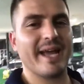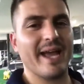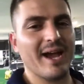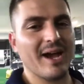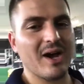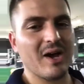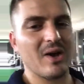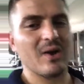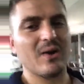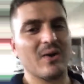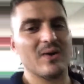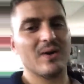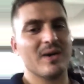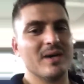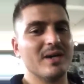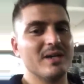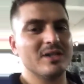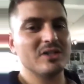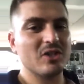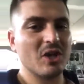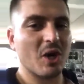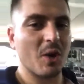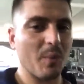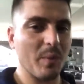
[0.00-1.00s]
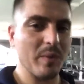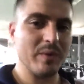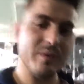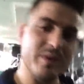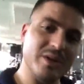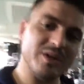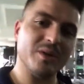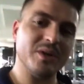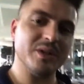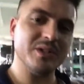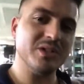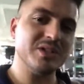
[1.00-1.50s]
our job when
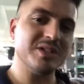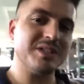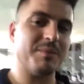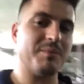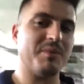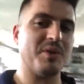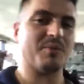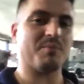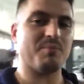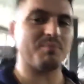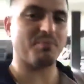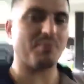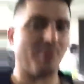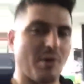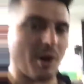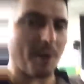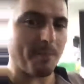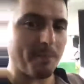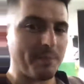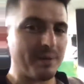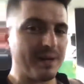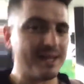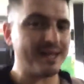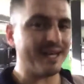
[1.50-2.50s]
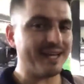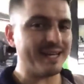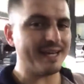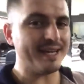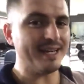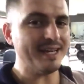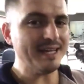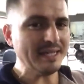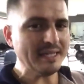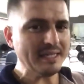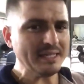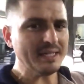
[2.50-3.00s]
we want to do something
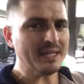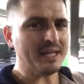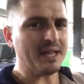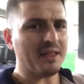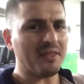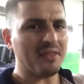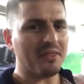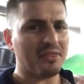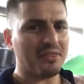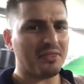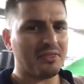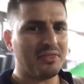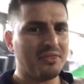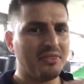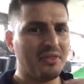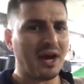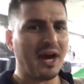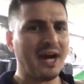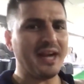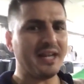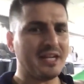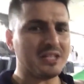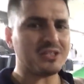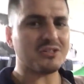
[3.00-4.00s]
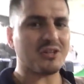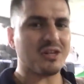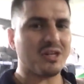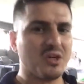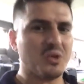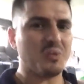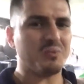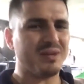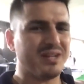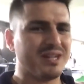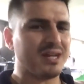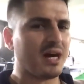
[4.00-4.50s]
properly that extra
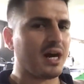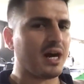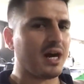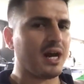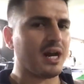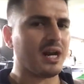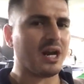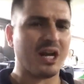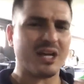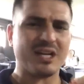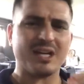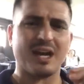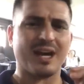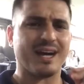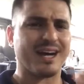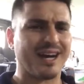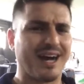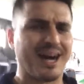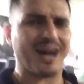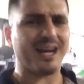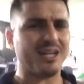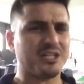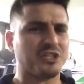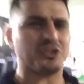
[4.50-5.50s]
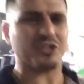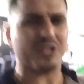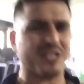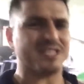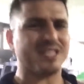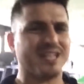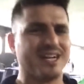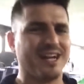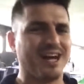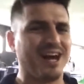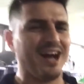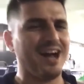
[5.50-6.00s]
little bit hard. Like, I can't stress
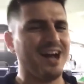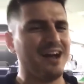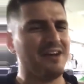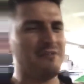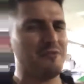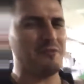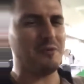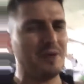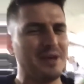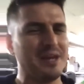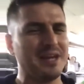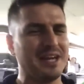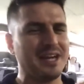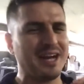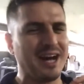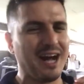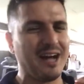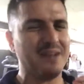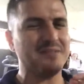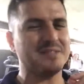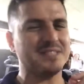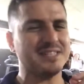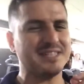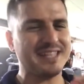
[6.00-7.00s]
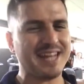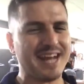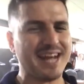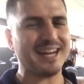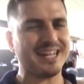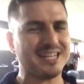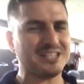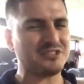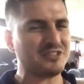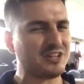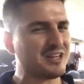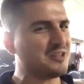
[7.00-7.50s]
it enough. It becomes that
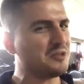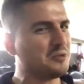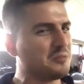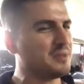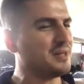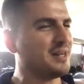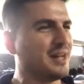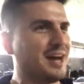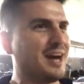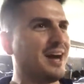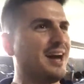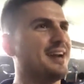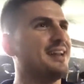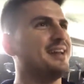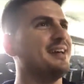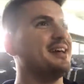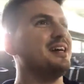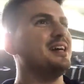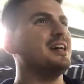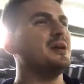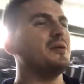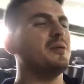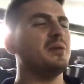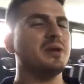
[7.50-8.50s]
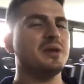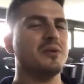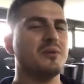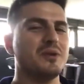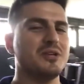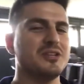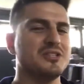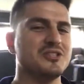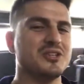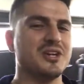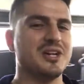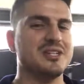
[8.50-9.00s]
extra little bit hard when you
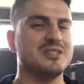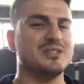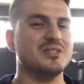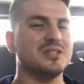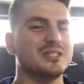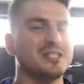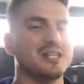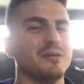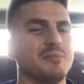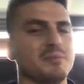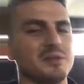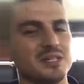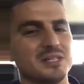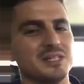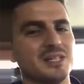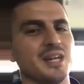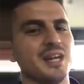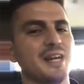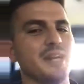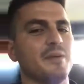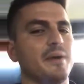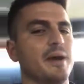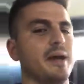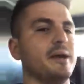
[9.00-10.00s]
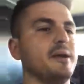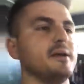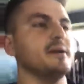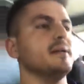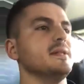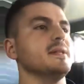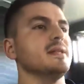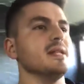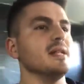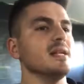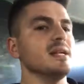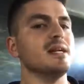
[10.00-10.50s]
want to try and do something. So anyway,
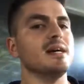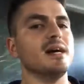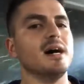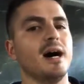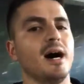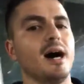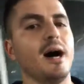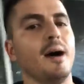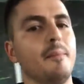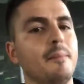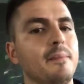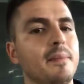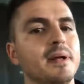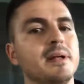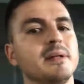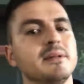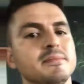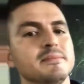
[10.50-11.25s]
so